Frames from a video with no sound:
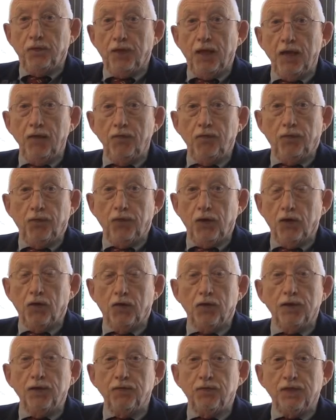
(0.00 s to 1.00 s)
They
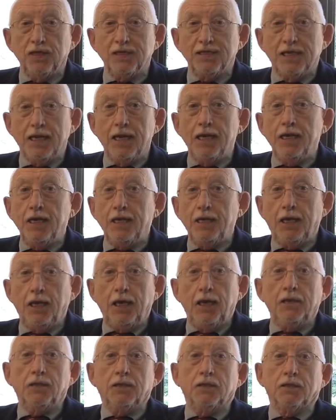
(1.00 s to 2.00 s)
fear if there's any
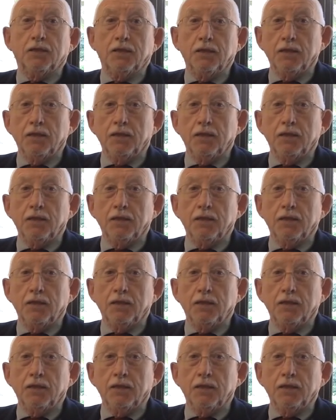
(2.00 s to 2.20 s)
hint